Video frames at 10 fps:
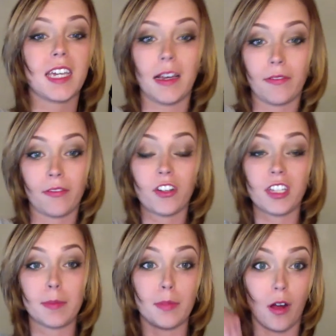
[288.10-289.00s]
frilly
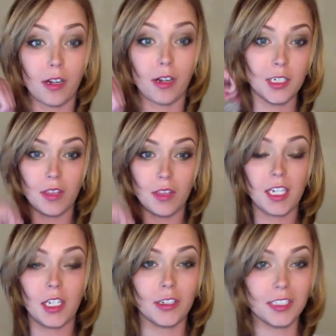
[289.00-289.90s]
bra, so I don't think
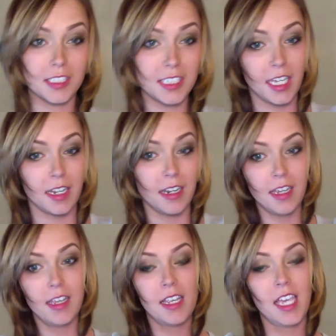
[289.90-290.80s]
you're seeing
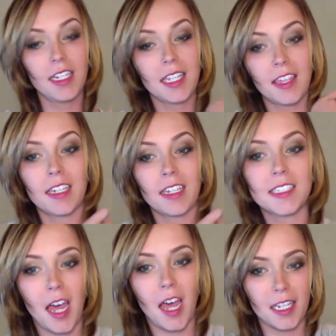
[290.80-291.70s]
anything
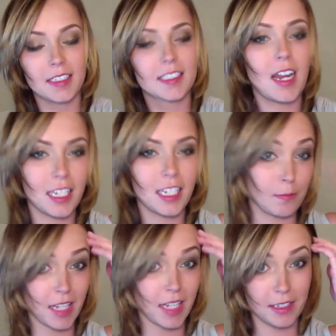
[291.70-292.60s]
exciting. It's kind of like a
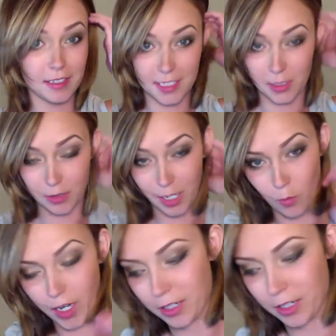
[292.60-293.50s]
bathing suit I'm
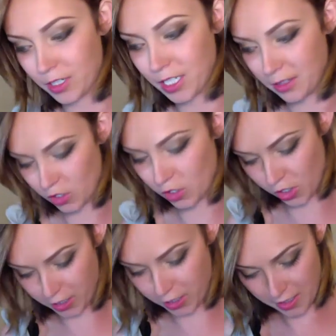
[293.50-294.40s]
wearing underneath this
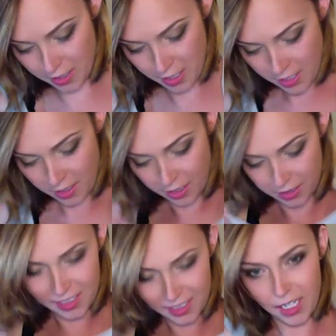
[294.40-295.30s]
shirt, because it's
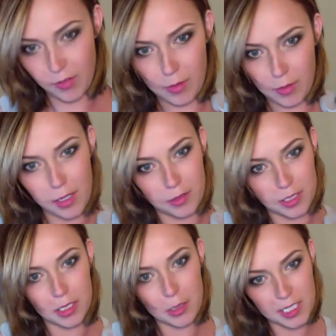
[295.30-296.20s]
kind of like one of those
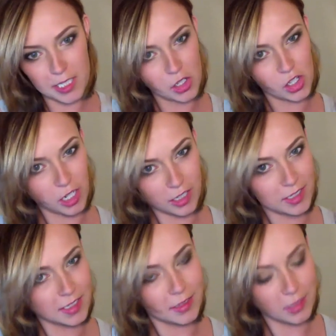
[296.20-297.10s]
Lucy shirts,
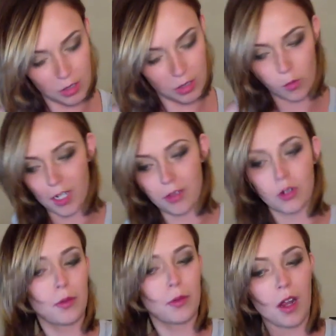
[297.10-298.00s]
so I'm wearing a little
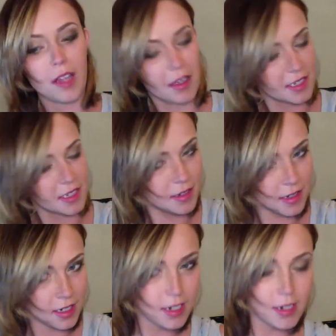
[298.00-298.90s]
bralette.
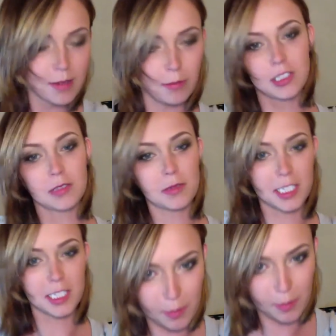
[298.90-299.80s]
I just realized
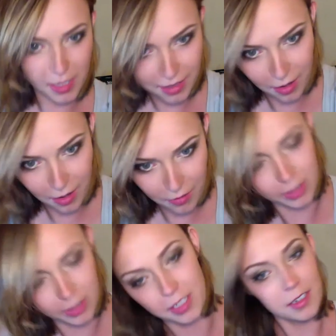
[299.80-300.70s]
when I bent down that you
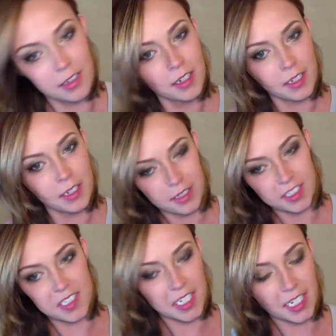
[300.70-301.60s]
could
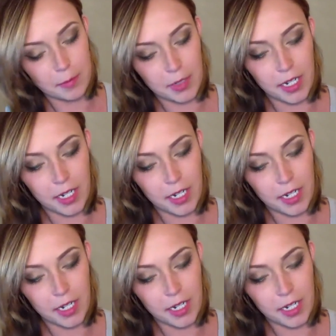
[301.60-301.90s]
see it, but